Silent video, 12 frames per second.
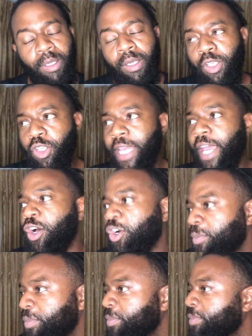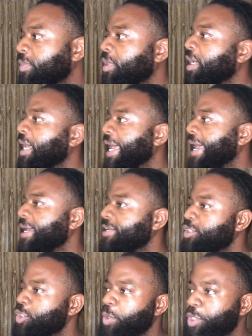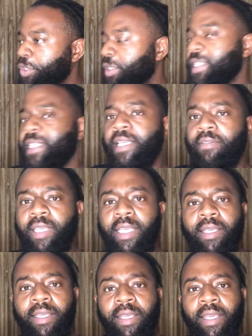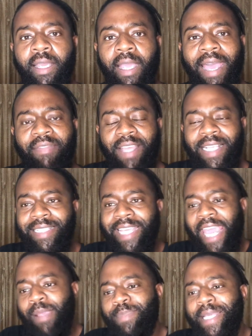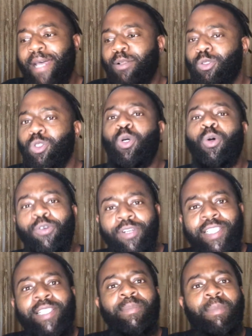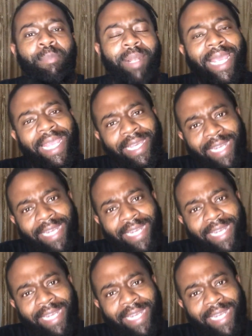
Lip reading: You get home and you switch on the TV and there's Cape Town tourism playing an